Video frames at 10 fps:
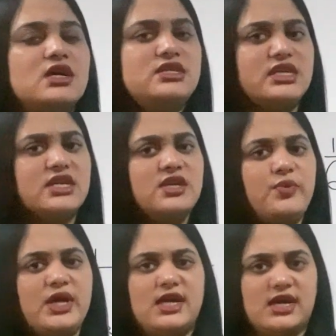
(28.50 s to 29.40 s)
Didn't
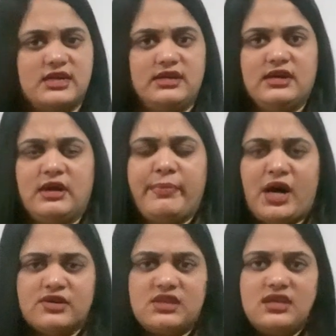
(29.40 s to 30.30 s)
we learn
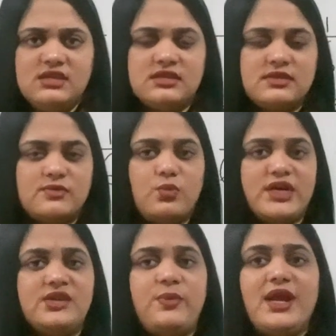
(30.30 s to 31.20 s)
about this? What
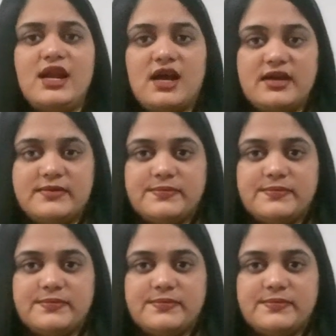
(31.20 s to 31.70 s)
did we learn?